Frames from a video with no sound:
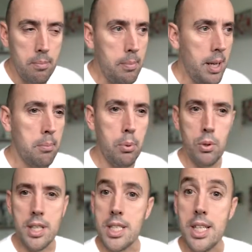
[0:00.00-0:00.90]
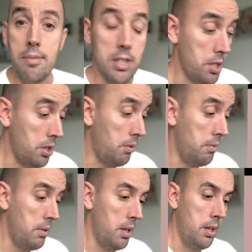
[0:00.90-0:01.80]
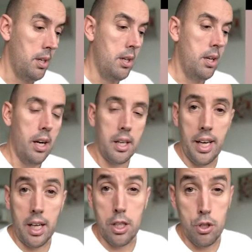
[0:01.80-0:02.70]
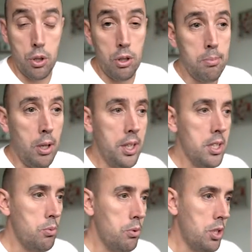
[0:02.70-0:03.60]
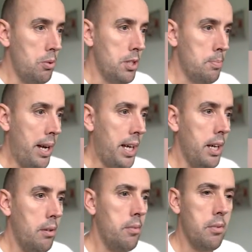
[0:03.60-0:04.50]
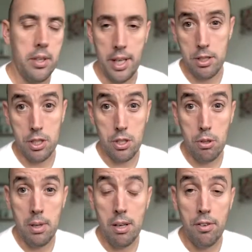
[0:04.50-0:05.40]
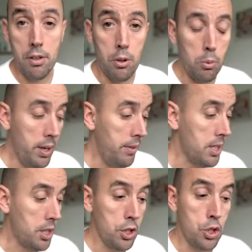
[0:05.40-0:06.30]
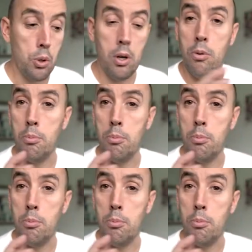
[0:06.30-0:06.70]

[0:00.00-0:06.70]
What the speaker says: at 0.72. Okay, control minus will zoom us back out. Now to zoom in, if you're not aware, it's control